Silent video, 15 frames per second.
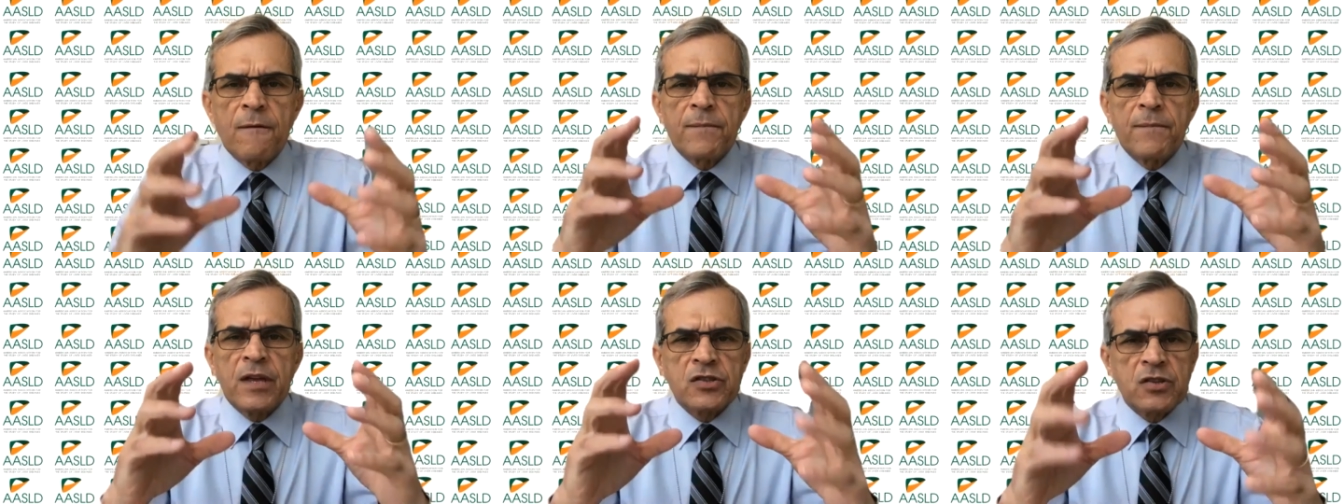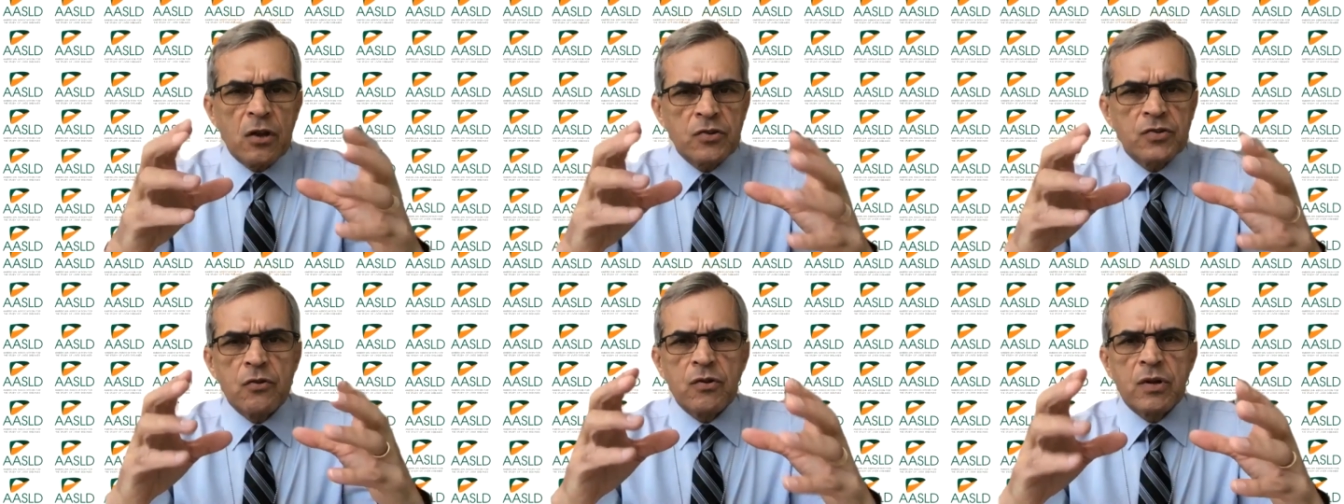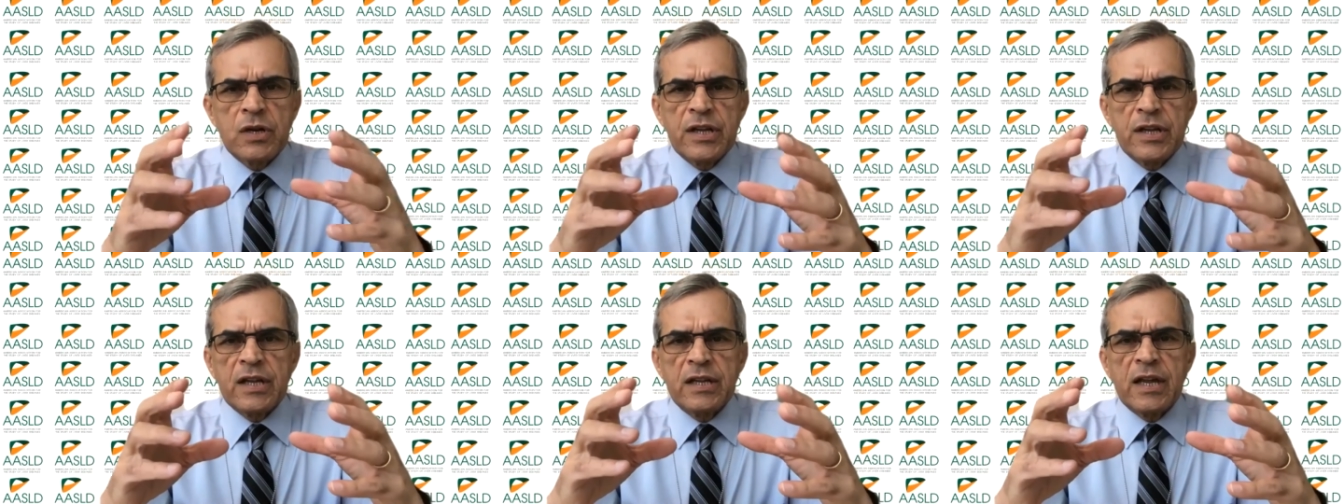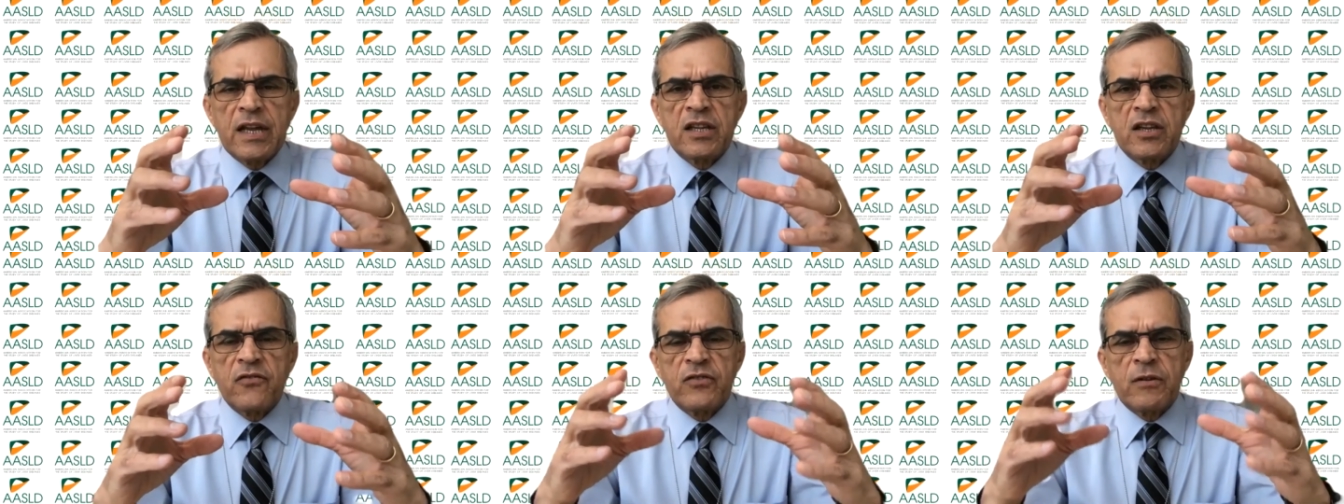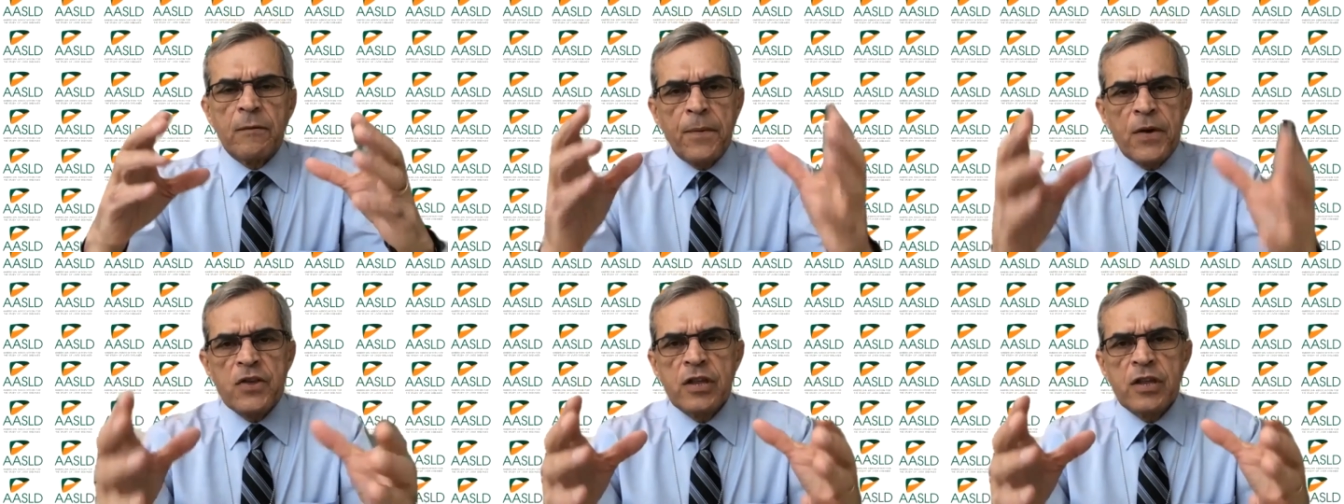It's also clear that if the
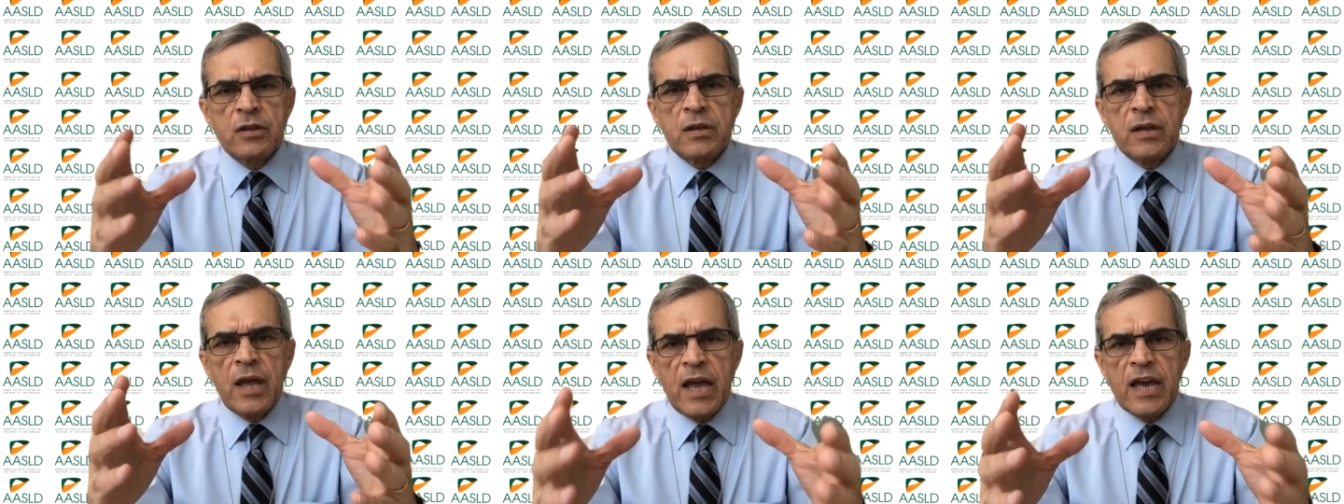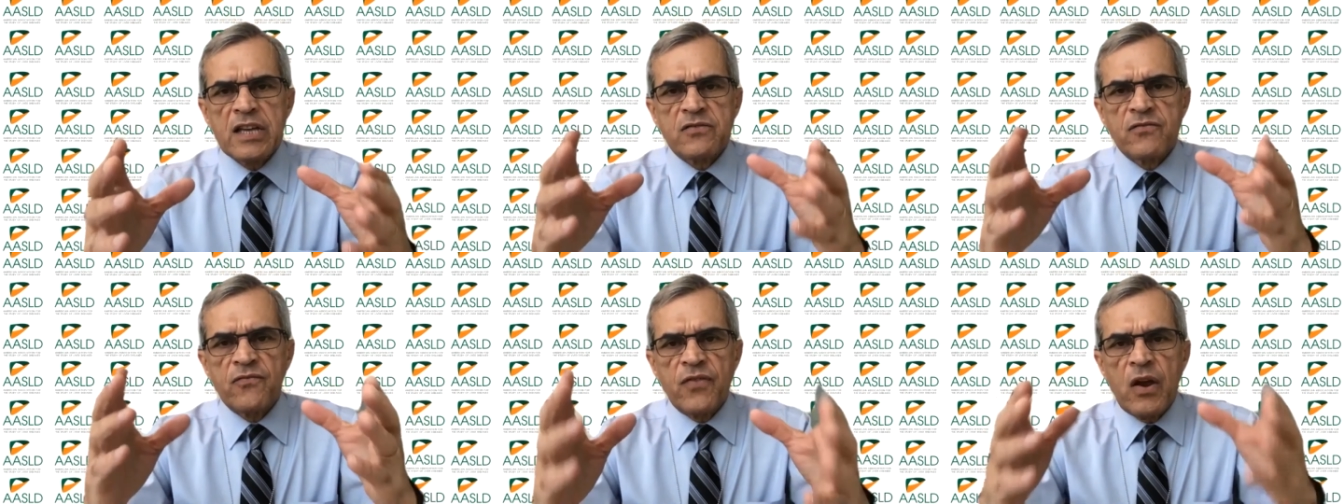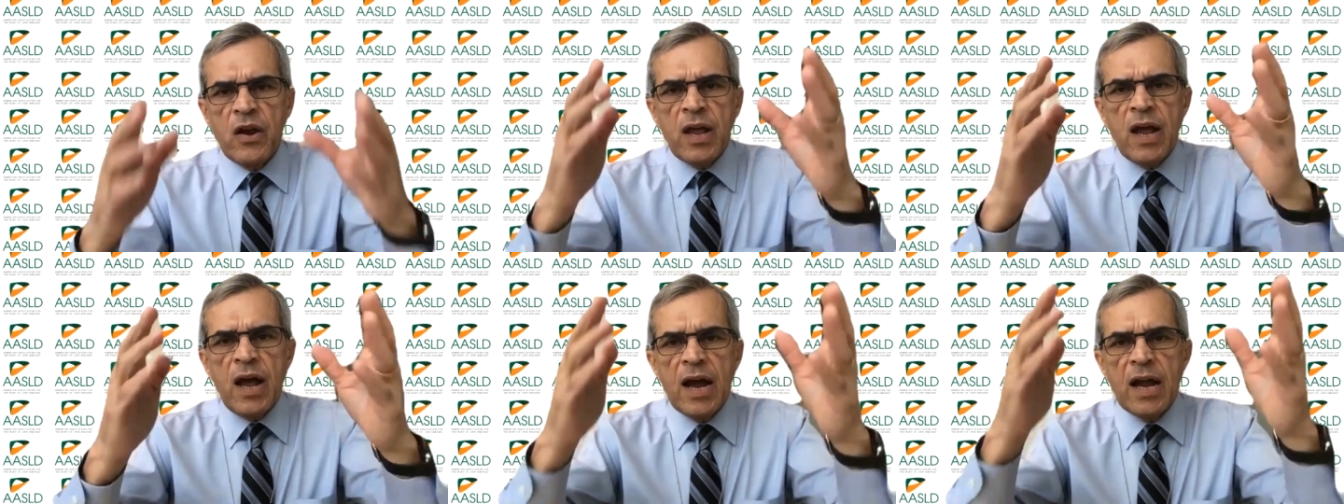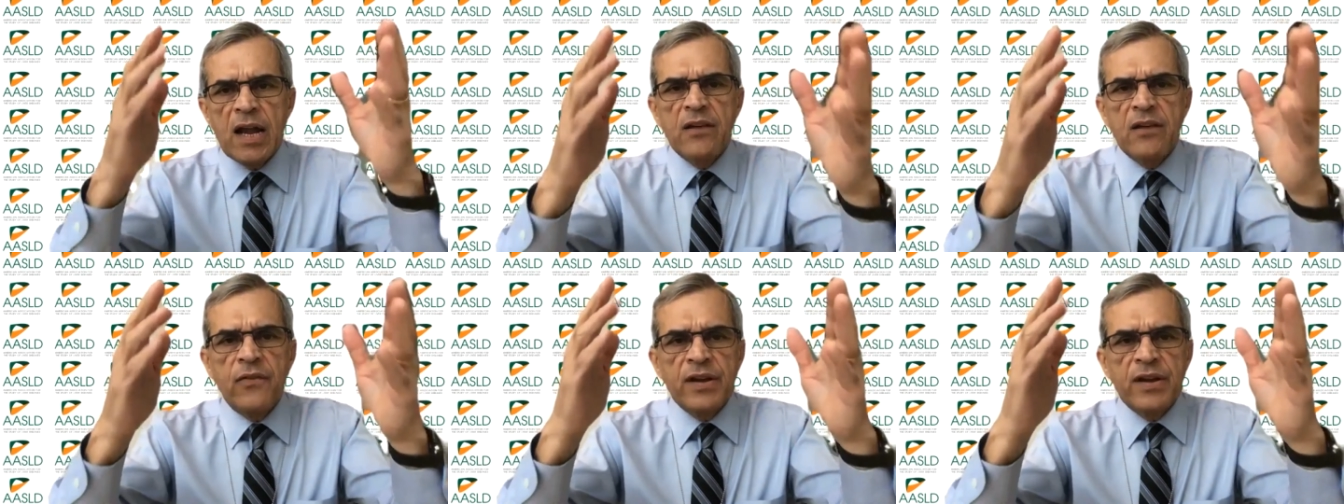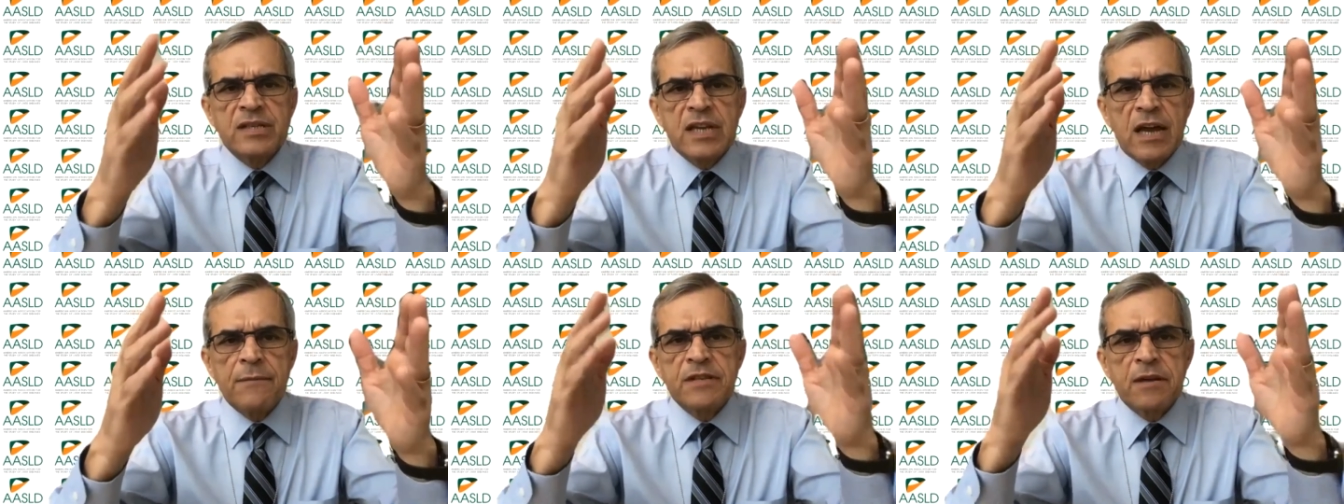patient has very high liver
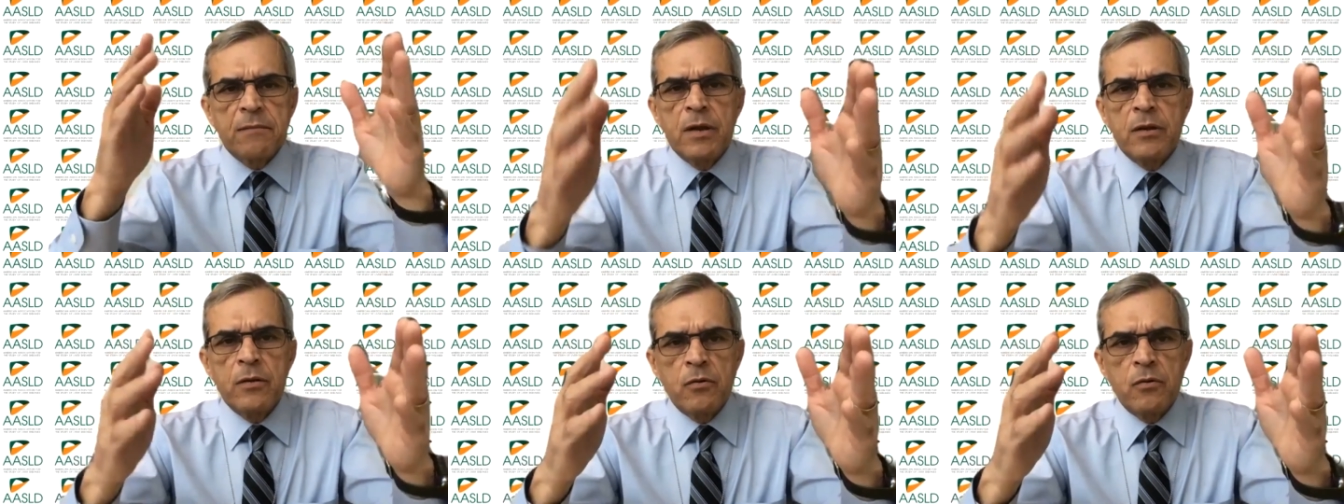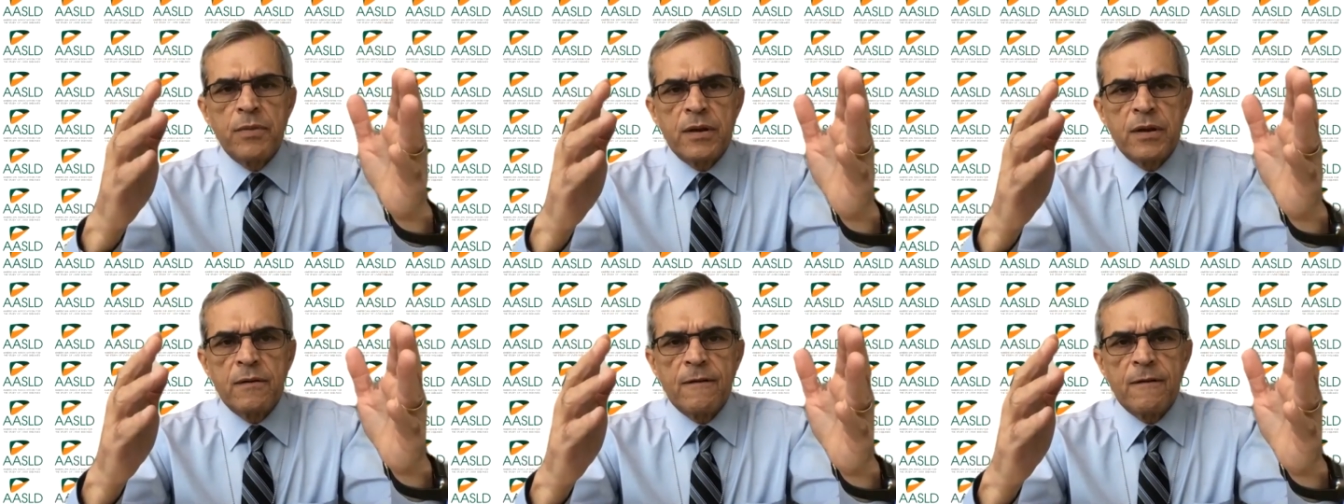enzymes and bilirubin,